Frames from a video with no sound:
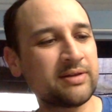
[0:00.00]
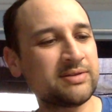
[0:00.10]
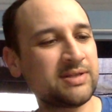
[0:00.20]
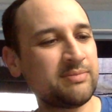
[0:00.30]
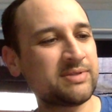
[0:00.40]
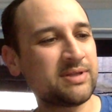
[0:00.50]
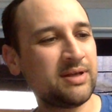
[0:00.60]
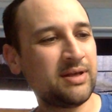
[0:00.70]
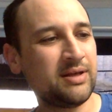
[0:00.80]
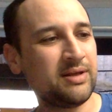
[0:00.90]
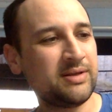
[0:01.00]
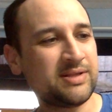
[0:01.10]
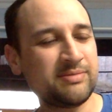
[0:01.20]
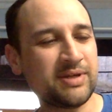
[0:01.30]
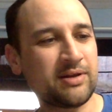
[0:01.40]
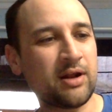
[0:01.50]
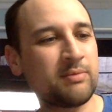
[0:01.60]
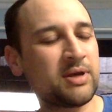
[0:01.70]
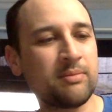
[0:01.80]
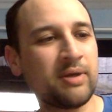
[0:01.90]
It seems like it ought to
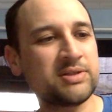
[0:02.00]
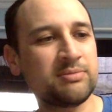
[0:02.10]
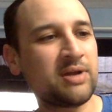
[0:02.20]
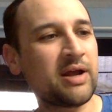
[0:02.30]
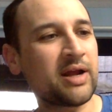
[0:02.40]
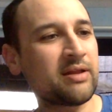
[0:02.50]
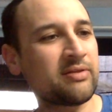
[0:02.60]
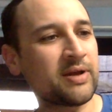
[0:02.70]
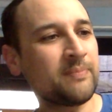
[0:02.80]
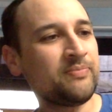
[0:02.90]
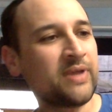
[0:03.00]
be combustion, but now I got to think.